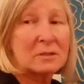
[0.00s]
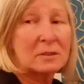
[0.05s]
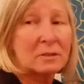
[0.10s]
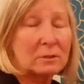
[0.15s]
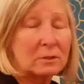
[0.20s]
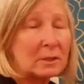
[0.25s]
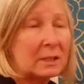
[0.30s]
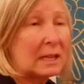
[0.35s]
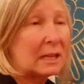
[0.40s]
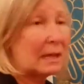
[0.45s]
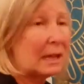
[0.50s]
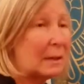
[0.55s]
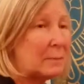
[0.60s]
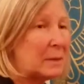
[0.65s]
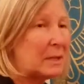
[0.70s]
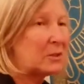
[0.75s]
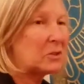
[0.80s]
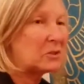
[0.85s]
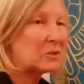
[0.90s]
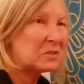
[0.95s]
are looking at
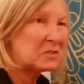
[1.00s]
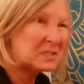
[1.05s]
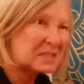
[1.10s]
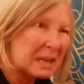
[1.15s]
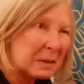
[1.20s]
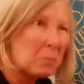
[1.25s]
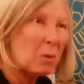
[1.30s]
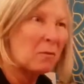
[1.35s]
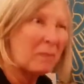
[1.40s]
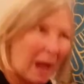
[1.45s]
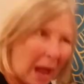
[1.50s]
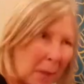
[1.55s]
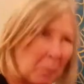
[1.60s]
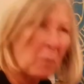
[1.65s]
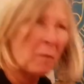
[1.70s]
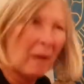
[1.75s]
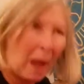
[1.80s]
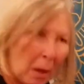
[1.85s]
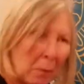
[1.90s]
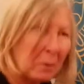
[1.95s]
me. They're just saying,
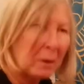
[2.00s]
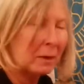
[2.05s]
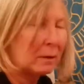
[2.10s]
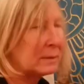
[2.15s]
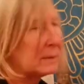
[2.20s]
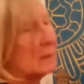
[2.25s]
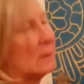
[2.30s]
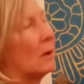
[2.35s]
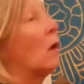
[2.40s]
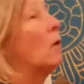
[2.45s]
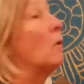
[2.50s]
okay,